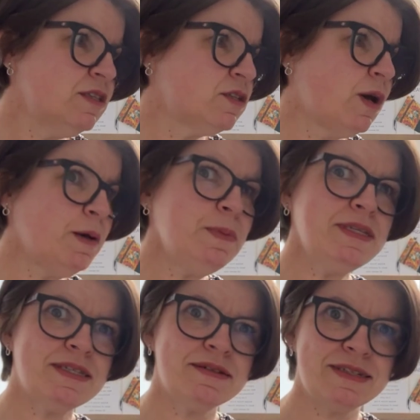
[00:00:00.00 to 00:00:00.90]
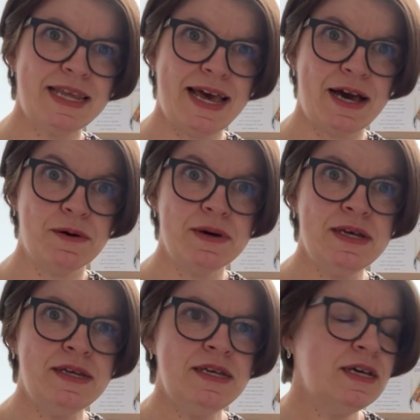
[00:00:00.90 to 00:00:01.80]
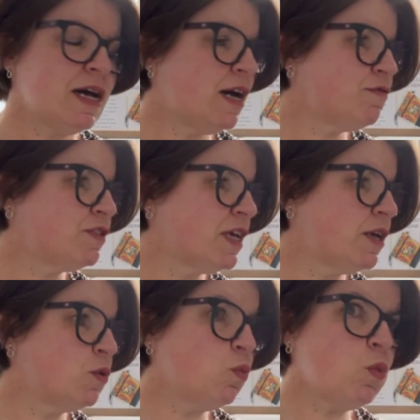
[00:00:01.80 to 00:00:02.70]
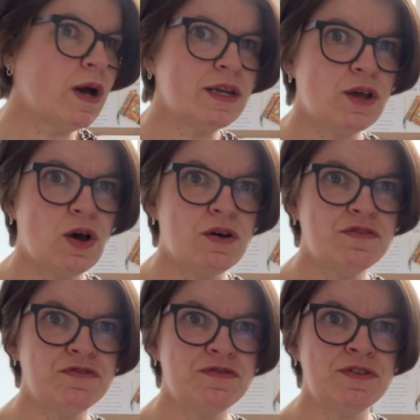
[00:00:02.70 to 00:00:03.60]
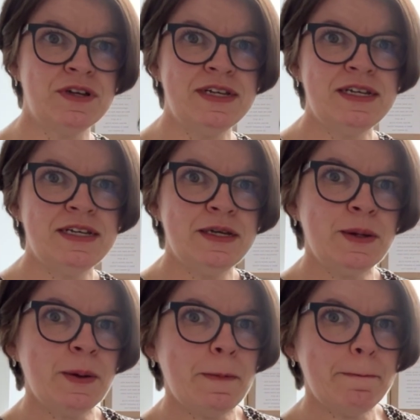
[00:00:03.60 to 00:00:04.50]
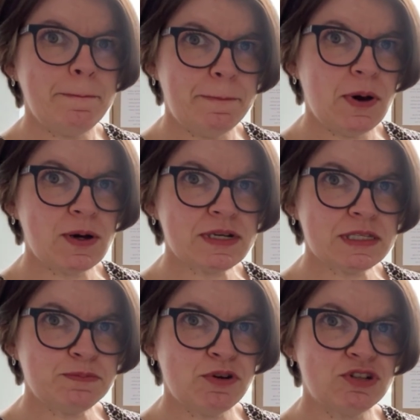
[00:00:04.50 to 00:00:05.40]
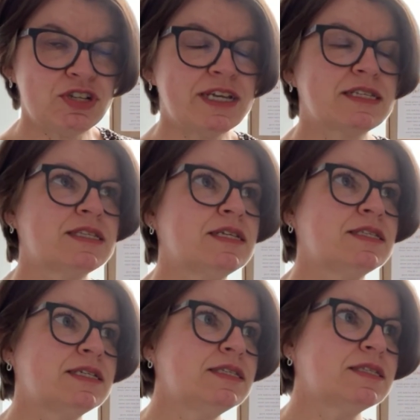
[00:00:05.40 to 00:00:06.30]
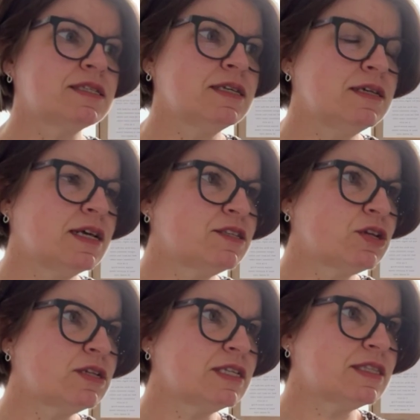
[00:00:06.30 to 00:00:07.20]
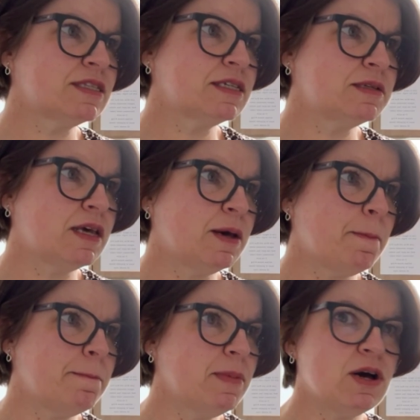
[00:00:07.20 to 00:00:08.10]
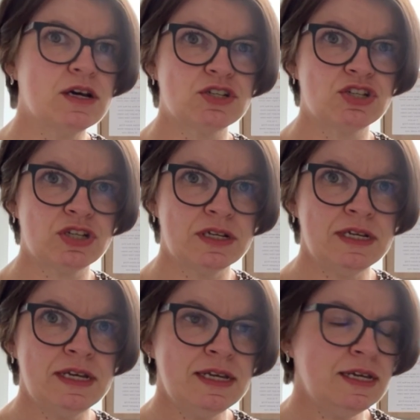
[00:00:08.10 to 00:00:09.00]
So up until now, I've done one-off box projects. Since I started this in March,